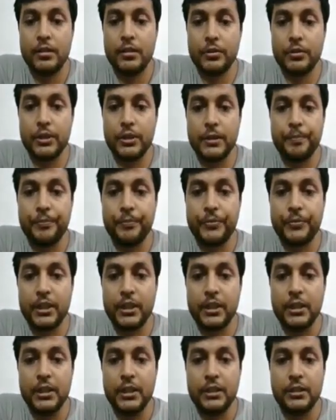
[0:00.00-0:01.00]
Okay,
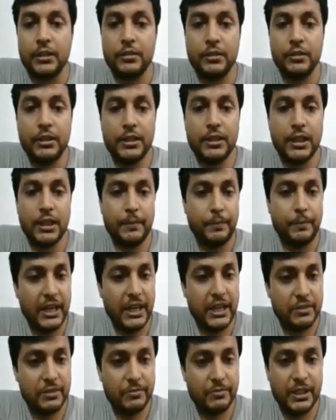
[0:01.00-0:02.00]
these are
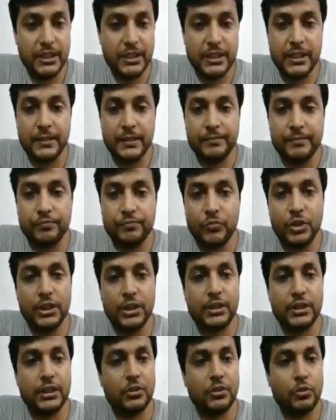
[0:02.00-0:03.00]
plasmids.
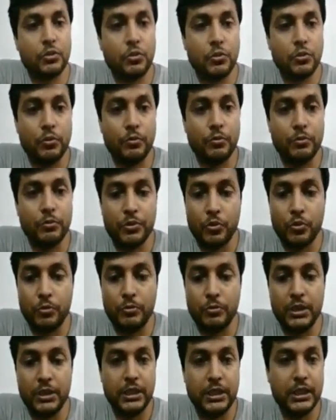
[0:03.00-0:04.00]
This is
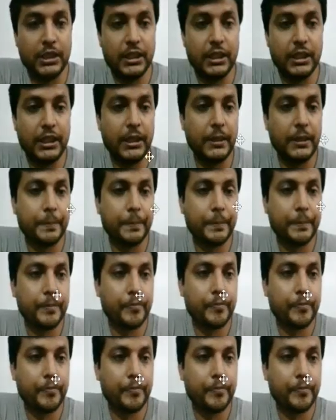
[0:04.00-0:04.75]
chromosomal DNA.